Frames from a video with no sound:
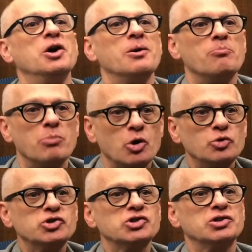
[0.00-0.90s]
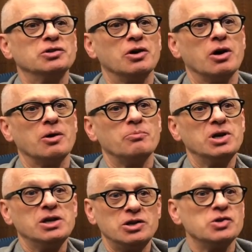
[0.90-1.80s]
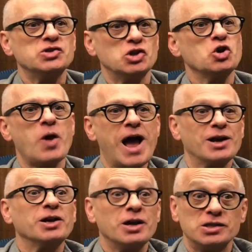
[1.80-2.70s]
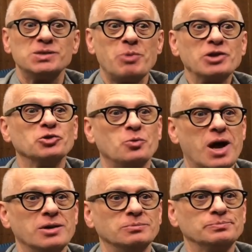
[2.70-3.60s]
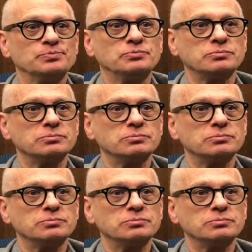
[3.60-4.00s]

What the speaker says: most idiosyncratic and special way. Mm-hmm.